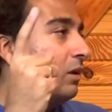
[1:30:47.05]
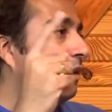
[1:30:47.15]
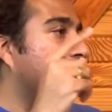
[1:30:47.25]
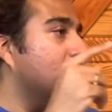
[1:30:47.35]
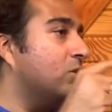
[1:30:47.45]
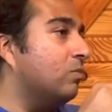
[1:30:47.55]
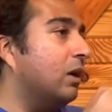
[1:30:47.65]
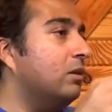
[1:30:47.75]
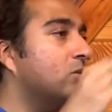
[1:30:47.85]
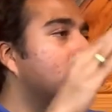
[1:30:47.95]
you recognize your
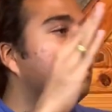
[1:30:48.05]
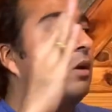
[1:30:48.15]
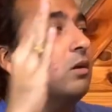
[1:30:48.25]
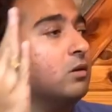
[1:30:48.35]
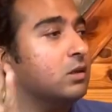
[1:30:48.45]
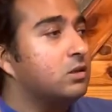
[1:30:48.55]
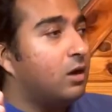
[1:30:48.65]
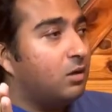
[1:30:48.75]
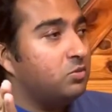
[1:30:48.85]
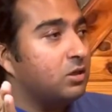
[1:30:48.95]
mind is no longer in
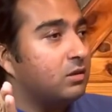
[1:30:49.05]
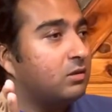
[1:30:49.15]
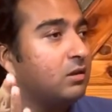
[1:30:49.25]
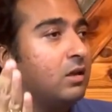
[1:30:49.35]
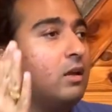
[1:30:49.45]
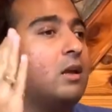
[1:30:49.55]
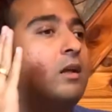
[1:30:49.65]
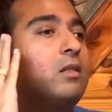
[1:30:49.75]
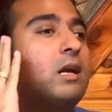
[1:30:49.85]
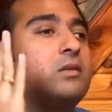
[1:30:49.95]
its object,
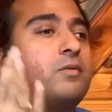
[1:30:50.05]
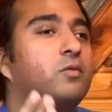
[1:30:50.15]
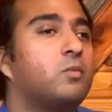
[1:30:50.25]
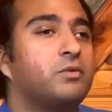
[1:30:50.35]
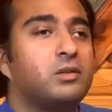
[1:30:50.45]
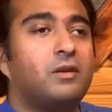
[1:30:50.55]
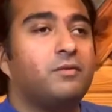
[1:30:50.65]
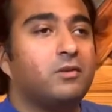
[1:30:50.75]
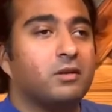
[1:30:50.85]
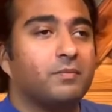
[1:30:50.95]
that's a form of
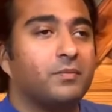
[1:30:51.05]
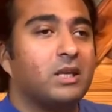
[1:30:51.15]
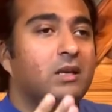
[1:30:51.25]
suffering.